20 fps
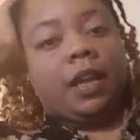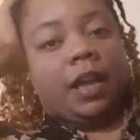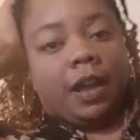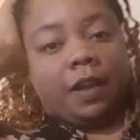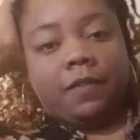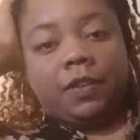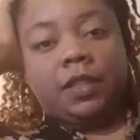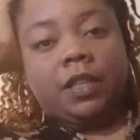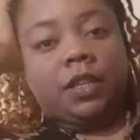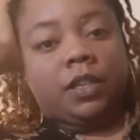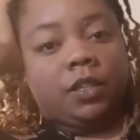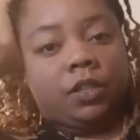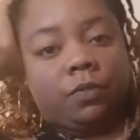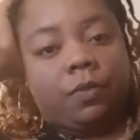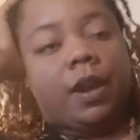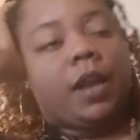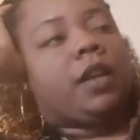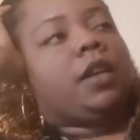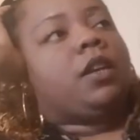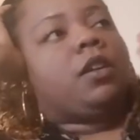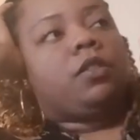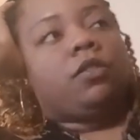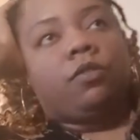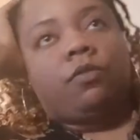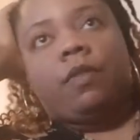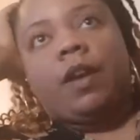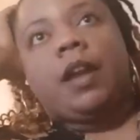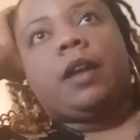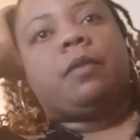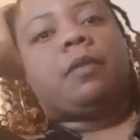Everything is great.
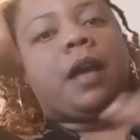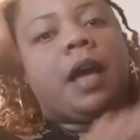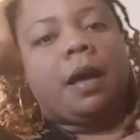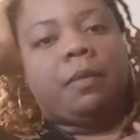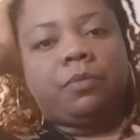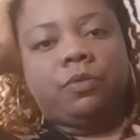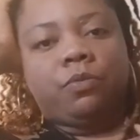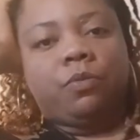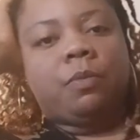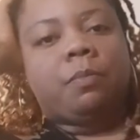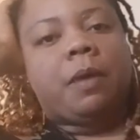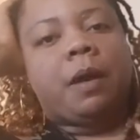Great. I'm doing